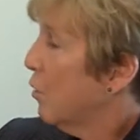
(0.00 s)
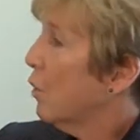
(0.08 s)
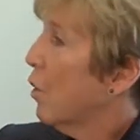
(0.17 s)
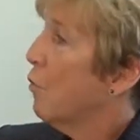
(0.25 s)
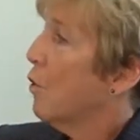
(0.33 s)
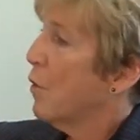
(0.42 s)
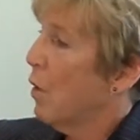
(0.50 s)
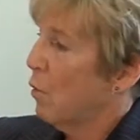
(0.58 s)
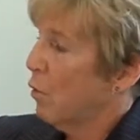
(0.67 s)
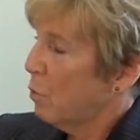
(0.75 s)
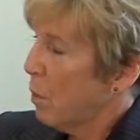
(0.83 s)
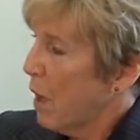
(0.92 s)
So for
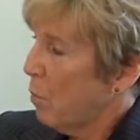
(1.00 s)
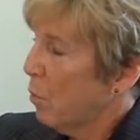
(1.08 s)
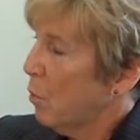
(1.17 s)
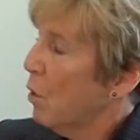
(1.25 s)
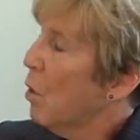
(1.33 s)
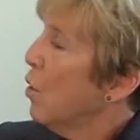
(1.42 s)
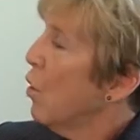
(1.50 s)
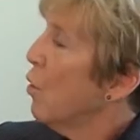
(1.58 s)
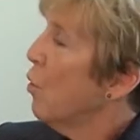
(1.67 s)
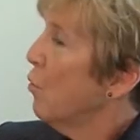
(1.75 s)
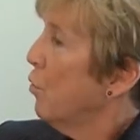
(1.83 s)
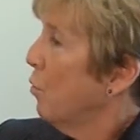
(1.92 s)
those people
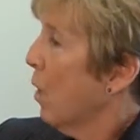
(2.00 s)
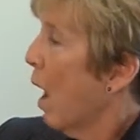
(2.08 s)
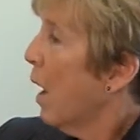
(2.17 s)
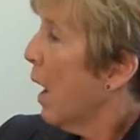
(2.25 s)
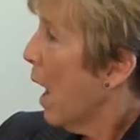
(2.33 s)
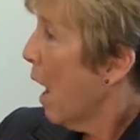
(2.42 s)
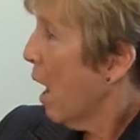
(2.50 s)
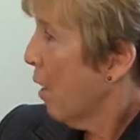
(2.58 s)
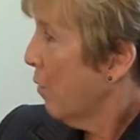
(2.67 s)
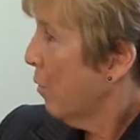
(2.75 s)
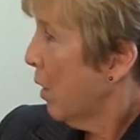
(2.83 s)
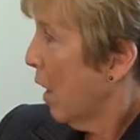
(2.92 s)
who do not
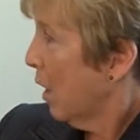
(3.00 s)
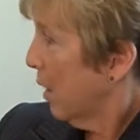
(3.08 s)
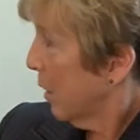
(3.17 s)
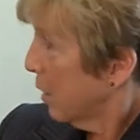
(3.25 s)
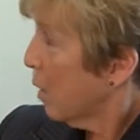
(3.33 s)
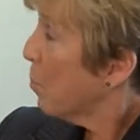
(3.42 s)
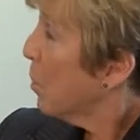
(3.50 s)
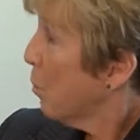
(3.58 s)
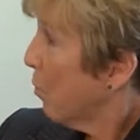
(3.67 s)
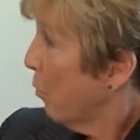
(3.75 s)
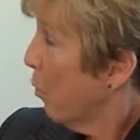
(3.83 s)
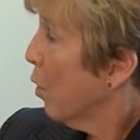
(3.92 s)
have an
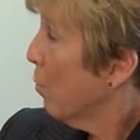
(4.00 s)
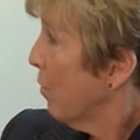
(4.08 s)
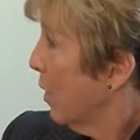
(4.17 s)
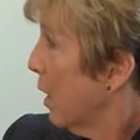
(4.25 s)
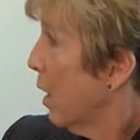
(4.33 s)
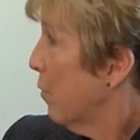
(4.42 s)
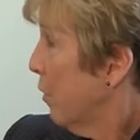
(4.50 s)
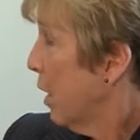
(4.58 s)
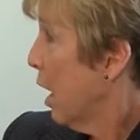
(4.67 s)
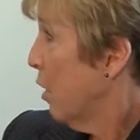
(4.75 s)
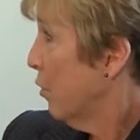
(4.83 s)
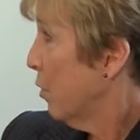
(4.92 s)
acceptable form of
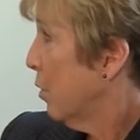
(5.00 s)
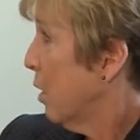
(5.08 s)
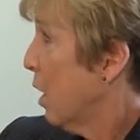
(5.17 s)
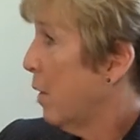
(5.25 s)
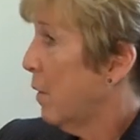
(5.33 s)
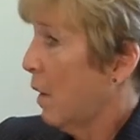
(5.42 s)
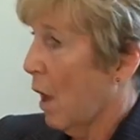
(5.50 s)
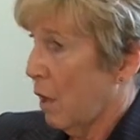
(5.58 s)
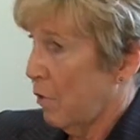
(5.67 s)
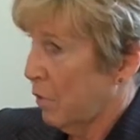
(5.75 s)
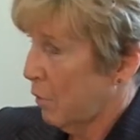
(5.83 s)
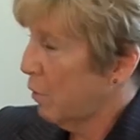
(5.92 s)
identification, and I
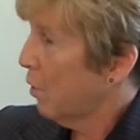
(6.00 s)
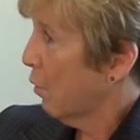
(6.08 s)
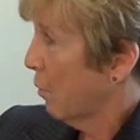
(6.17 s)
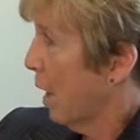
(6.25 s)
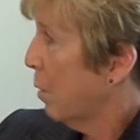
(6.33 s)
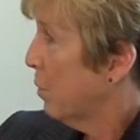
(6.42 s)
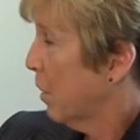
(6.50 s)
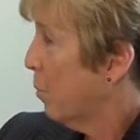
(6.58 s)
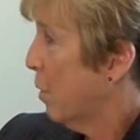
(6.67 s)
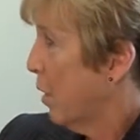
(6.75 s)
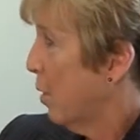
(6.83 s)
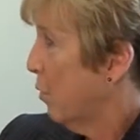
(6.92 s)
just named
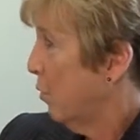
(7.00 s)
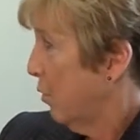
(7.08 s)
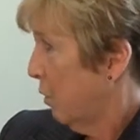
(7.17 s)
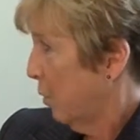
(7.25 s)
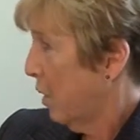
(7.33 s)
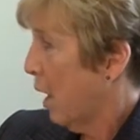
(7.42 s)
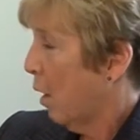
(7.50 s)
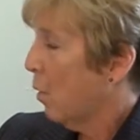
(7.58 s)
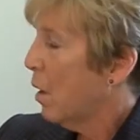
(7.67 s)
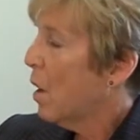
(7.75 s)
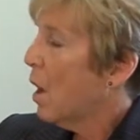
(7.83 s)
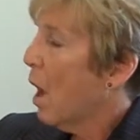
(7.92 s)
some of those just now,
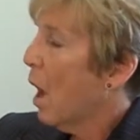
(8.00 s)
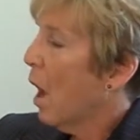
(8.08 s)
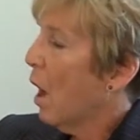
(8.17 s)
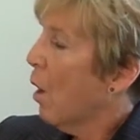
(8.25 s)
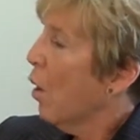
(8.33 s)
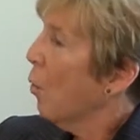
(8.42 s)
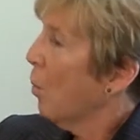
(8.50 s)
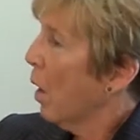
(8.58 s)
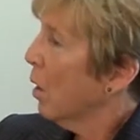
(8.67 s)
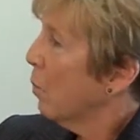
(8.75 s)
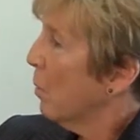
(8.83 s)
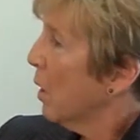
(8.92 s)
are
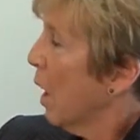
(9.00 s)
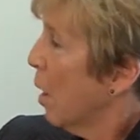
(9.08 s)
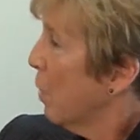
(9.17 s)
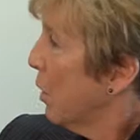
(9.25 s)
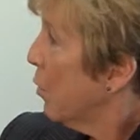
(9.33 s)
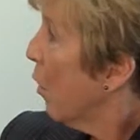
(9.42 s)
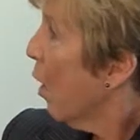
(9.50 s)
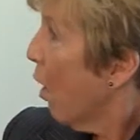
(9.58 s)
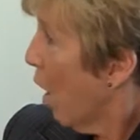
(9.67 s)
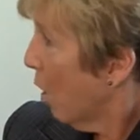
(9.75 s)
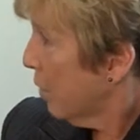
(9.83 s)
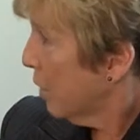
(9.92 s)
welcome to come into our
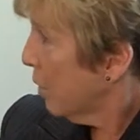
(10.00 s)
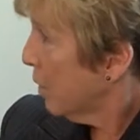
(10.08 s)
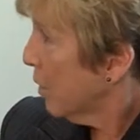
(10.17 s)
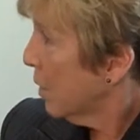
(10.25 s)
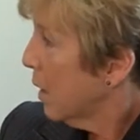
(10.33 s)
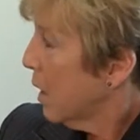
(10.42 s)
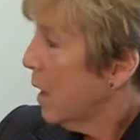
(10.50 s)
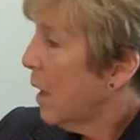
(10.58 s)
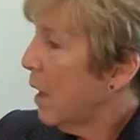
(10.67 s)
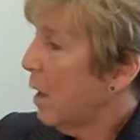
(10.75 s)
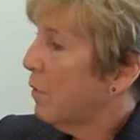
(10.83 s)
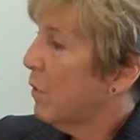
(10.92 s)
office
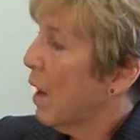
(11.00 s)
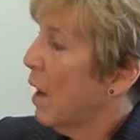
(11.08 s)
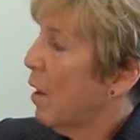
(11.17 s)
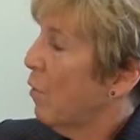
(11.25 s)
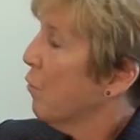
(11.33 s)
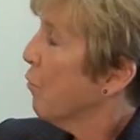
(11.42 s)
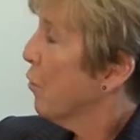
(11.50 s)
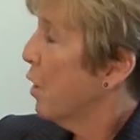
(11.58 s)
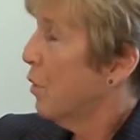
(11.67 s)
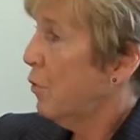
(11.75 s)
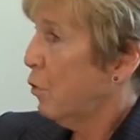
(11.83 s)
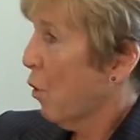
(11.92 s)
It's a
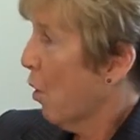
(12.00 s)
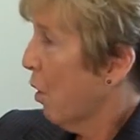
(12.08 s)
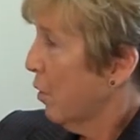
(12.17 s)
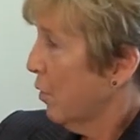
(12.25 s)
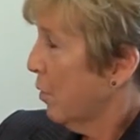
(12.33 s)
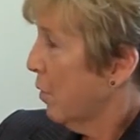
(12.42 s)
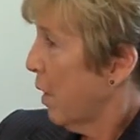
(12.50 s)
free of charge.